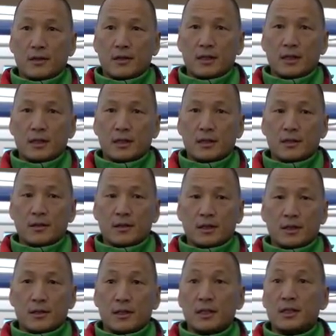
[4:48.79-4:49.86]

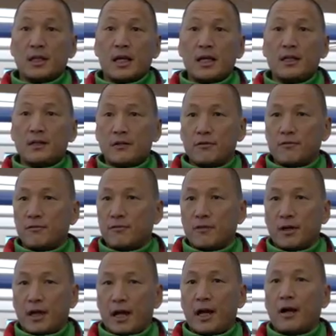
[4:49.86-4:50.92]
native
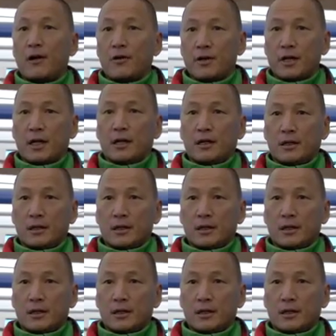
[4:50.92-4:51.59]
area,